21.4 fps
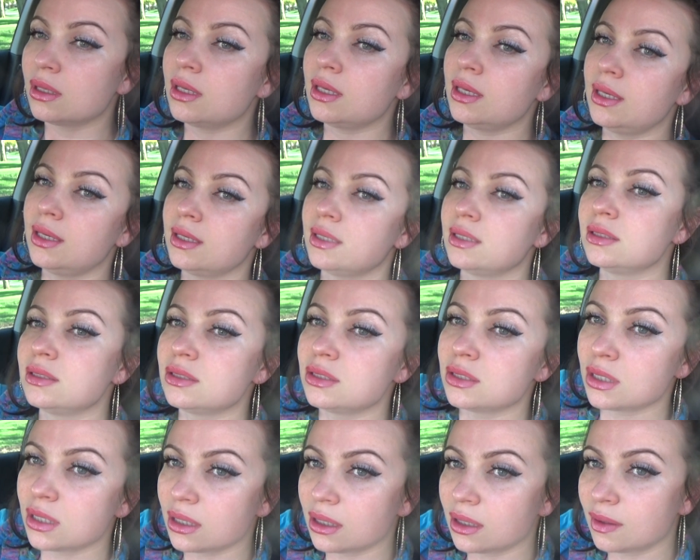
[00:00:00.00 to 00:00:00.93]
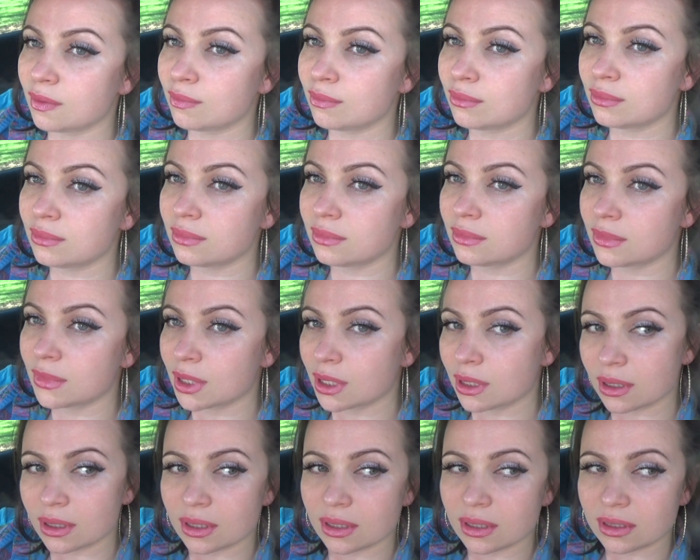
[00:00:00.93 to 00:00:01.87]
and. Um,
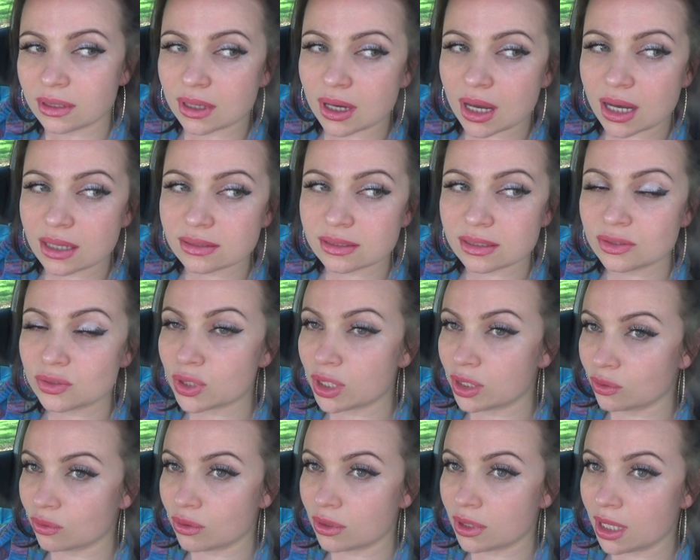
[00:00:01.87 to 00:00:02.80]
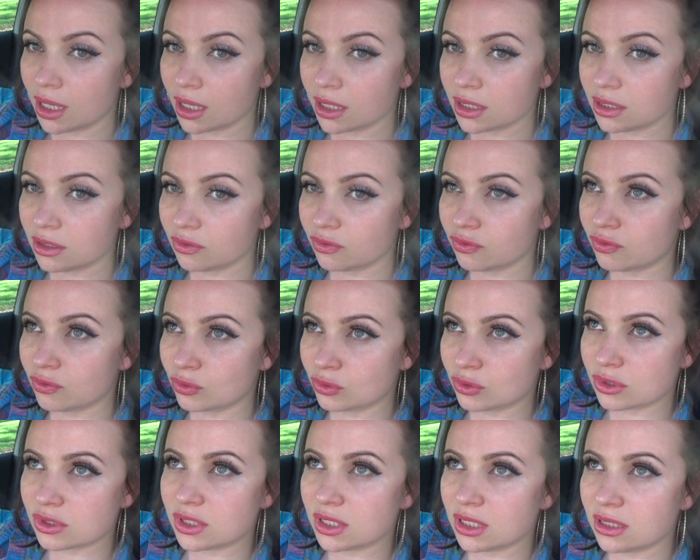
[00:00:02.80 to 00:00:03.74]
concentrate on negative,
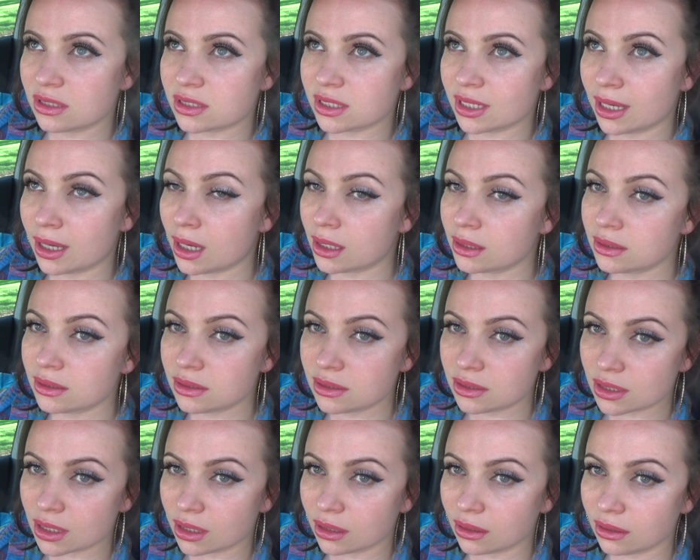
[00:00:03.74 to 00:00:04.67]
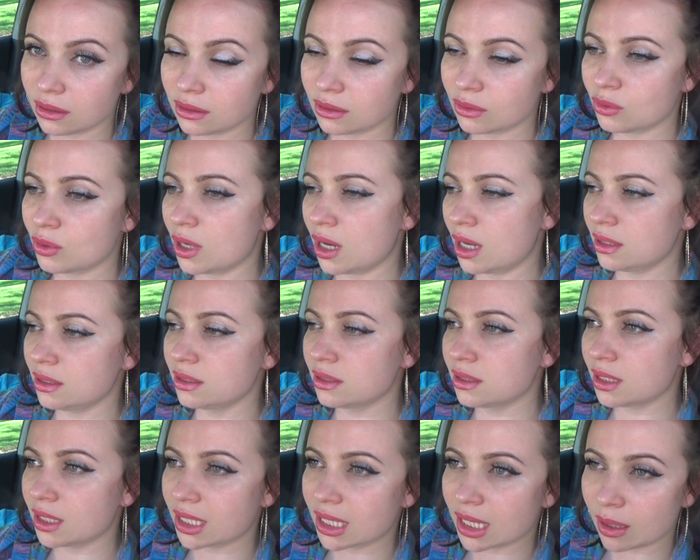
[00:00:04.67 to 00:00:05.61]
on things they hadn't done or
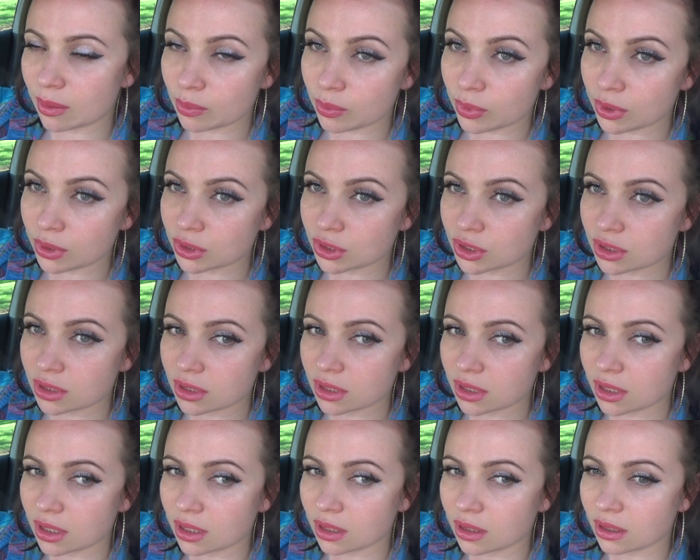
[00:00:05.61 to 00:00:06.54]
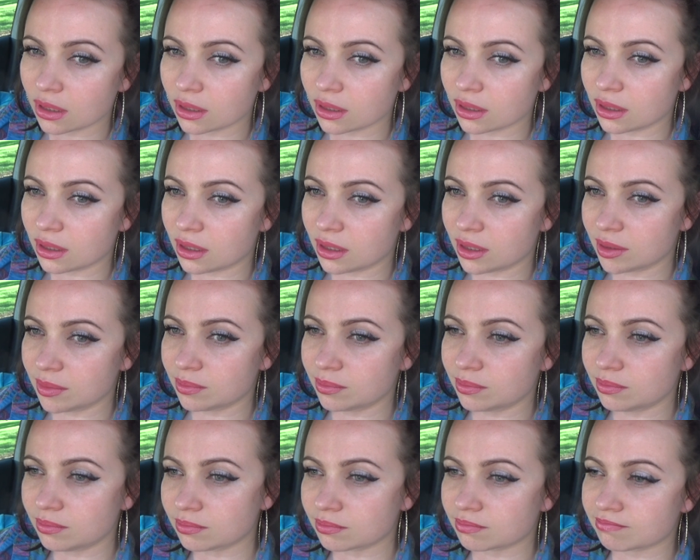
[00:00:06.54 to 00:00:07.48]
hadn't accomplished,
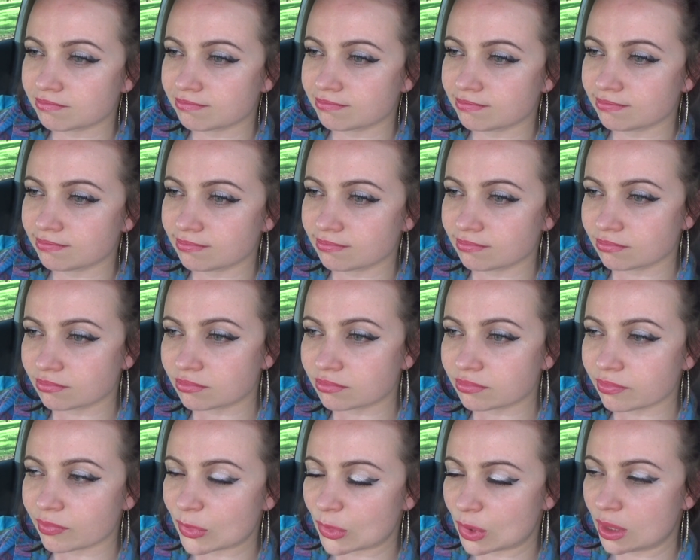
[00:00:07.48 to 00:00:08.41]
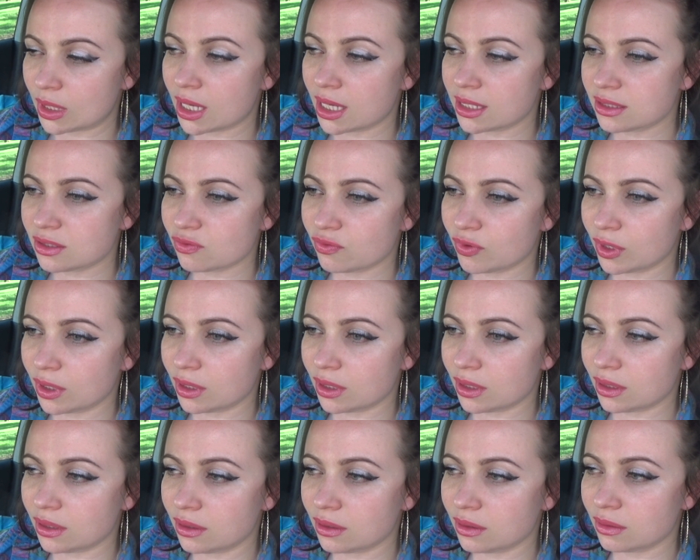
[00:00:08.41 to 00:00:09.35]
um, that's
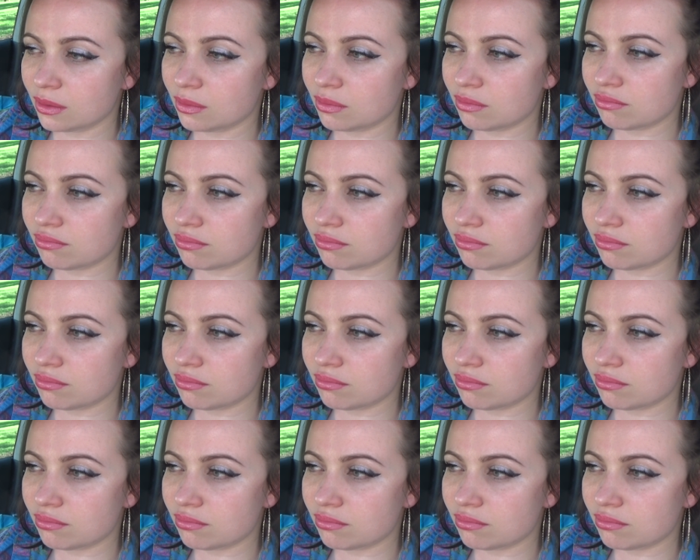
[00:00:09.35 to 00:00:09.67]
when